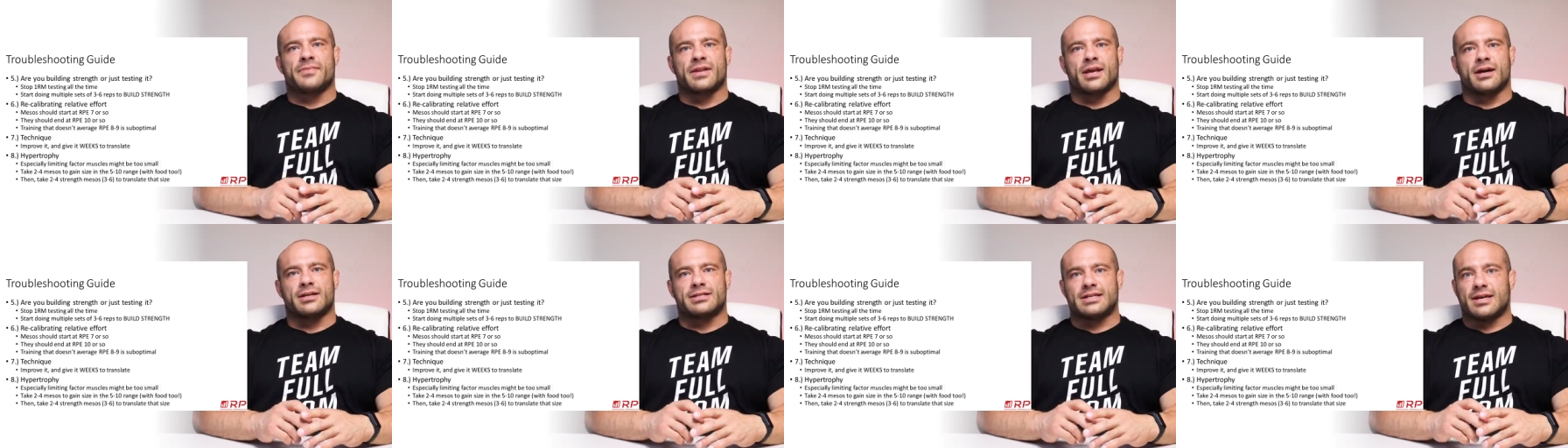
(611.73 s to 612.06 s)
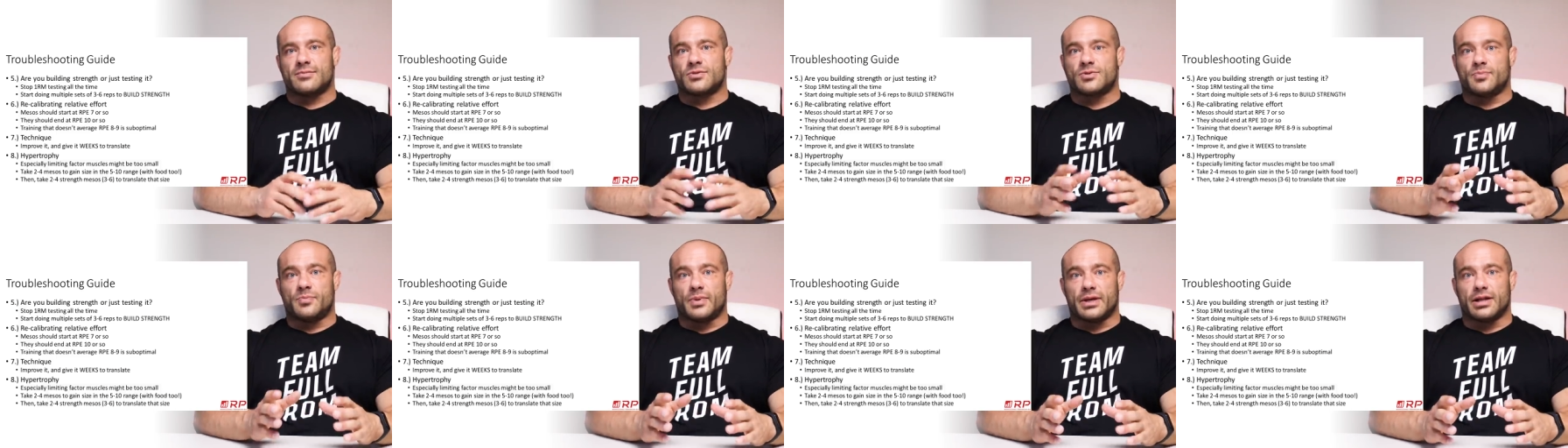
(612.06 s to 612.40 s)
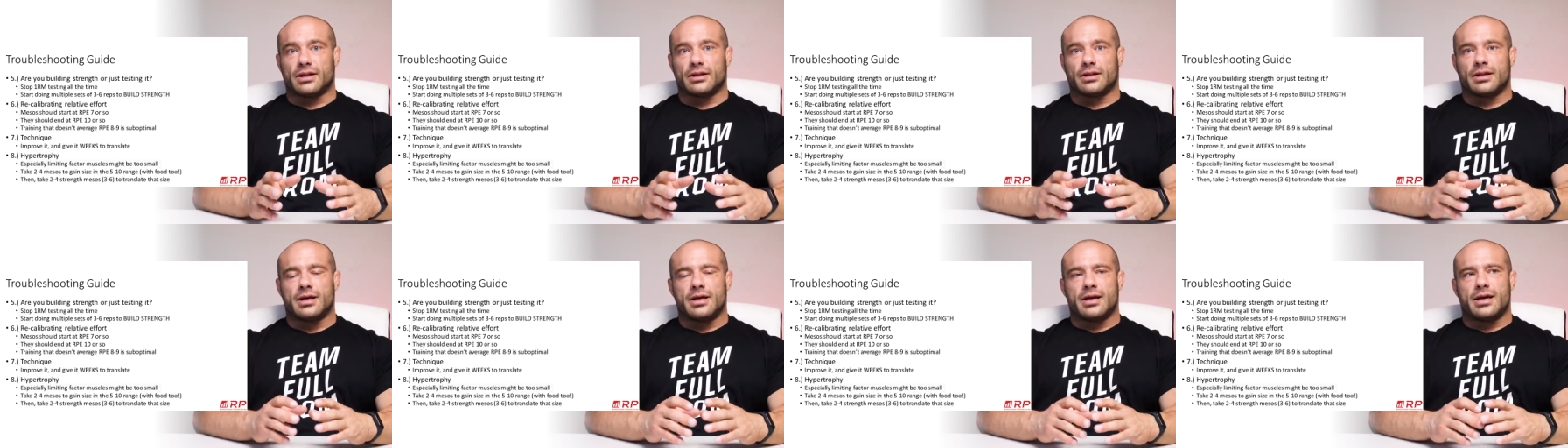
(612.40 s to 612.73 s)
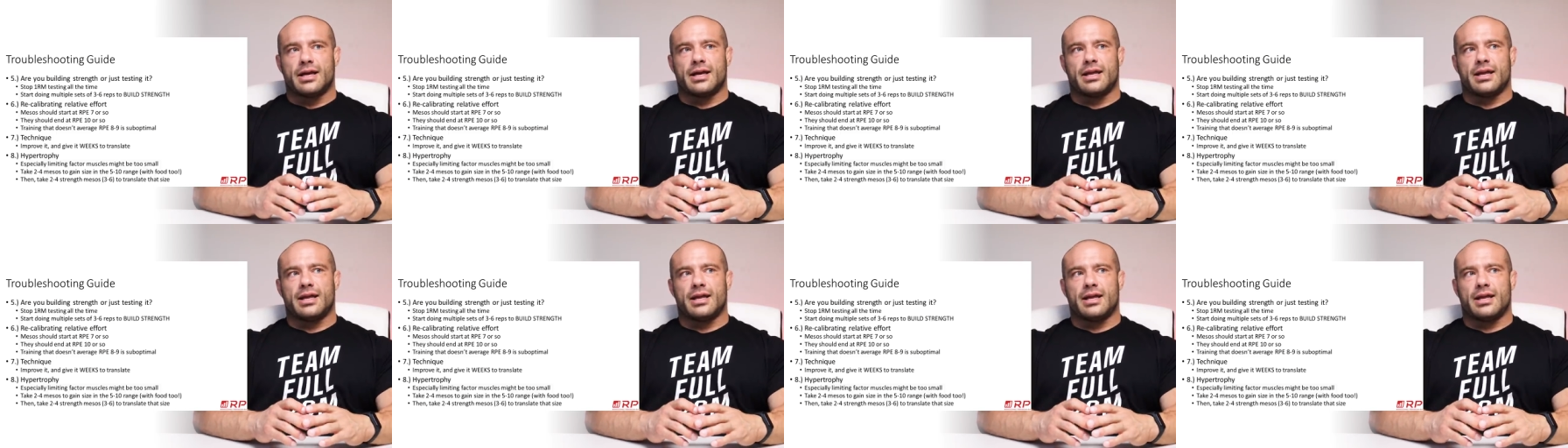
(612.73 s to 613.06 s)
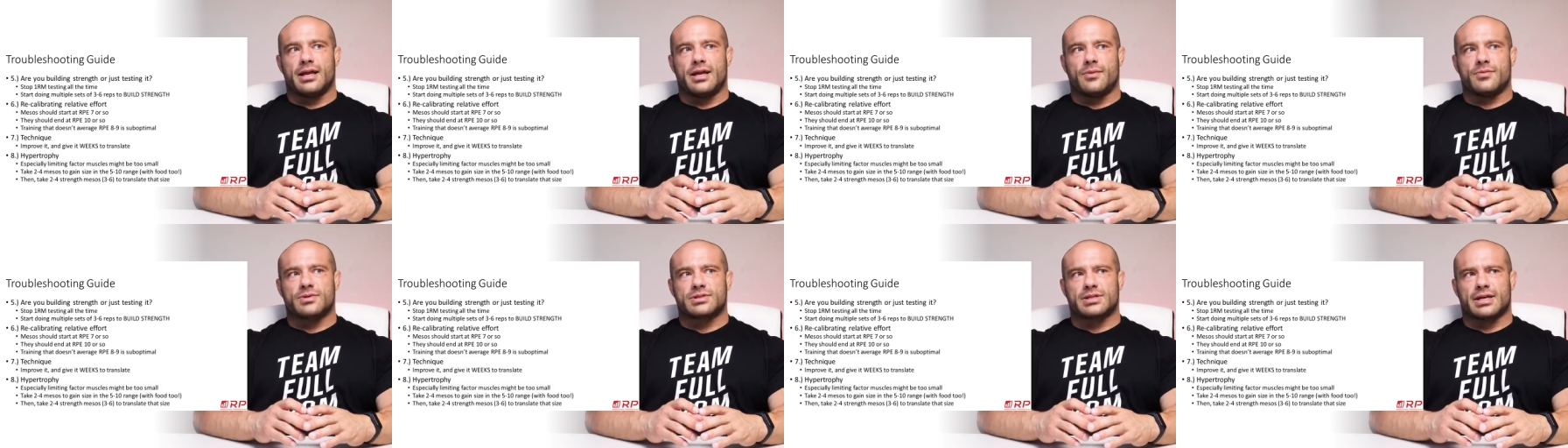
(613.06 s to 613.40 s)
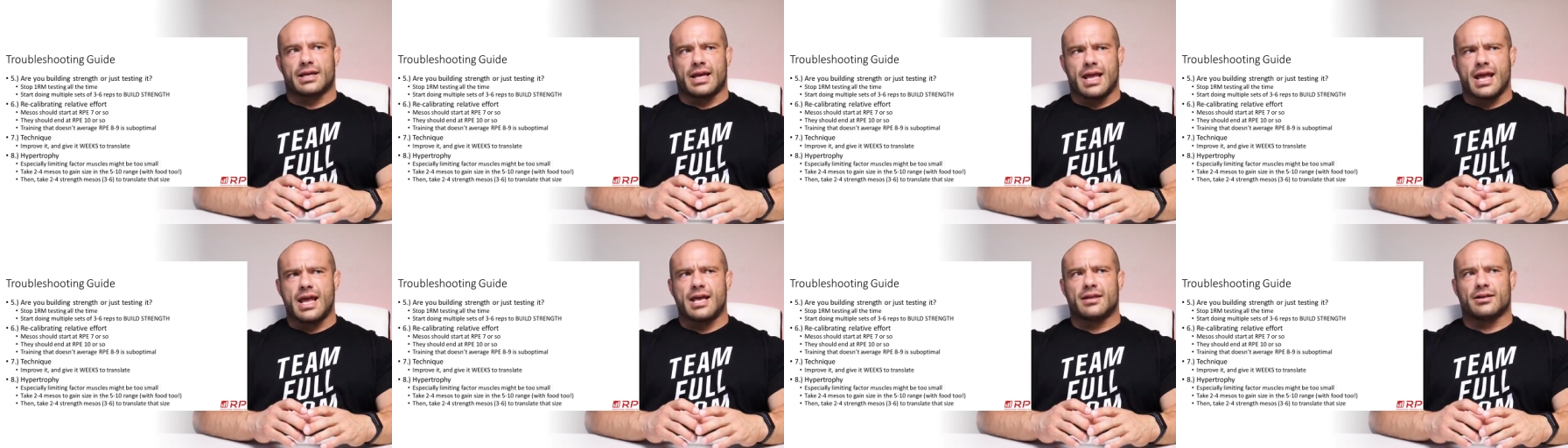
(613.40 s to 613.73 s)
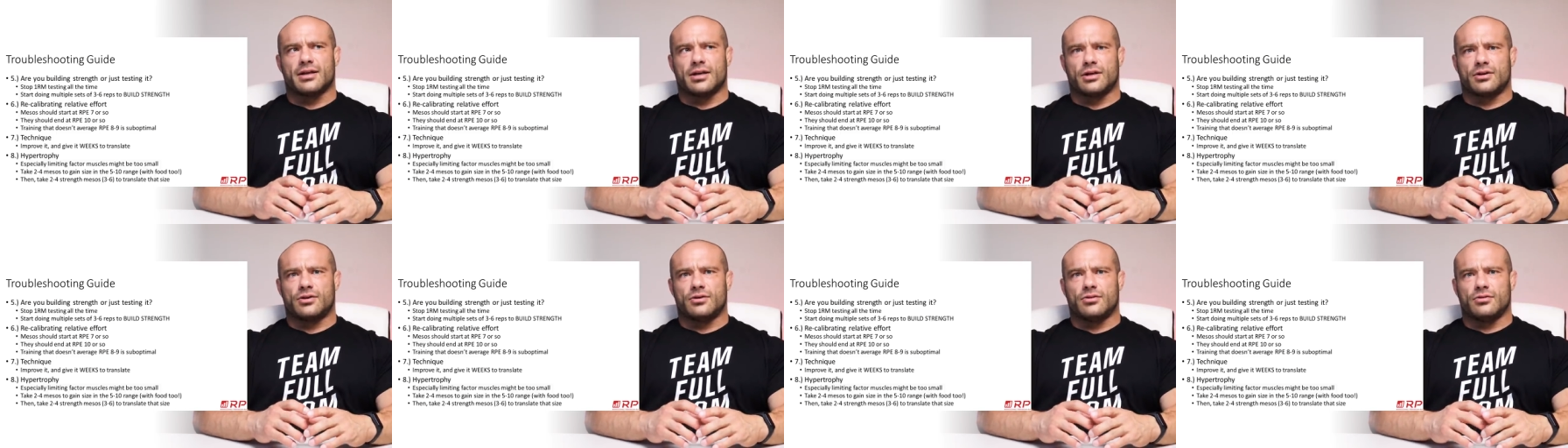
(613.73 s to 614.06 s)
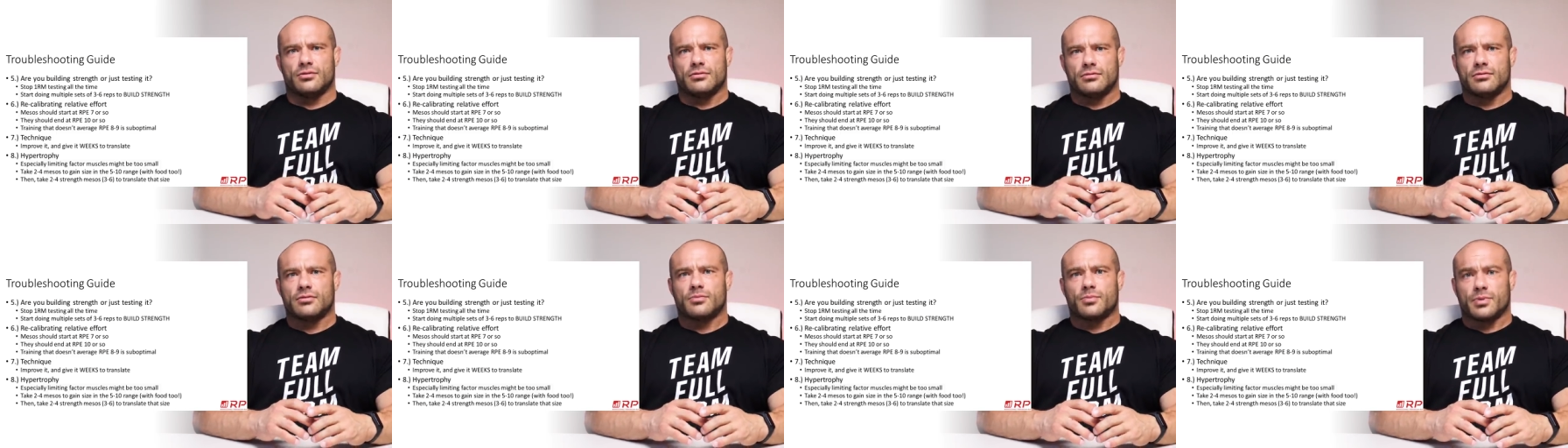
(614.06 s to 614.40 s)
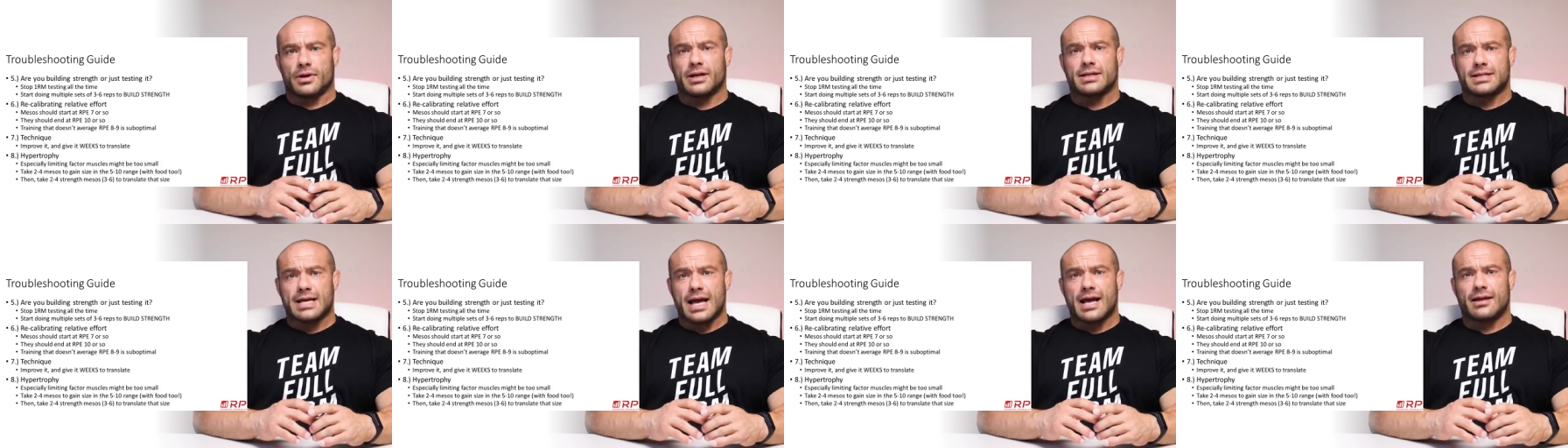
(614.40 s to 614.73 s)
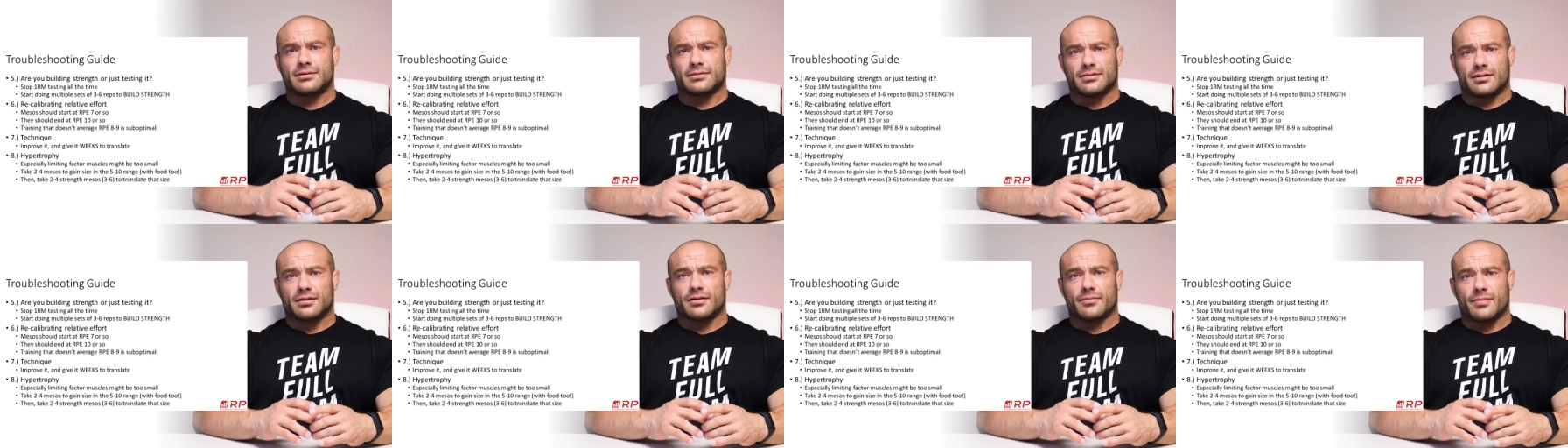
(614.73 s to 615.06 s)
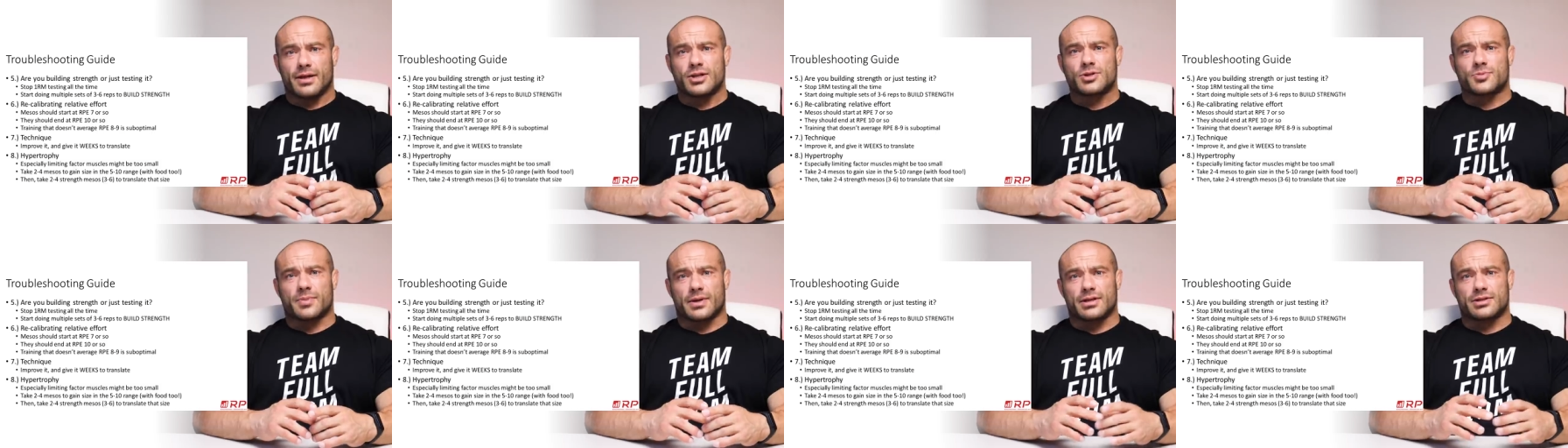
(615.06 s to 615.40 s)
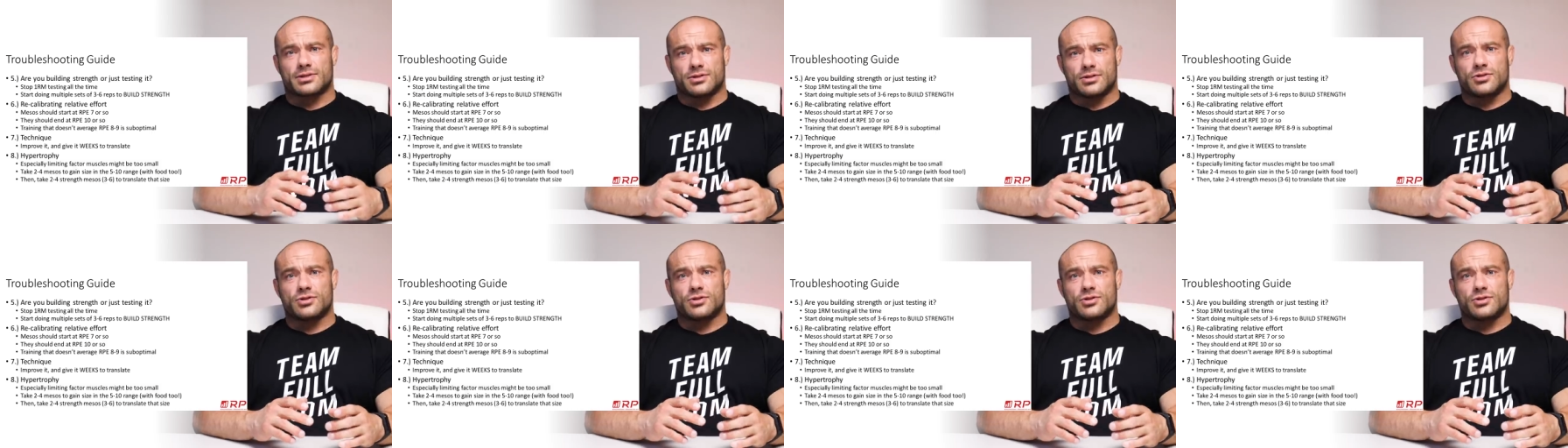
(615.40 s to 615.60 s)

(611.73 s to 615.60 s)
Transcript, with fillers: Uh, his name is Bill. And he, he was like, Hey, like, you, are pretty talented in the bench press.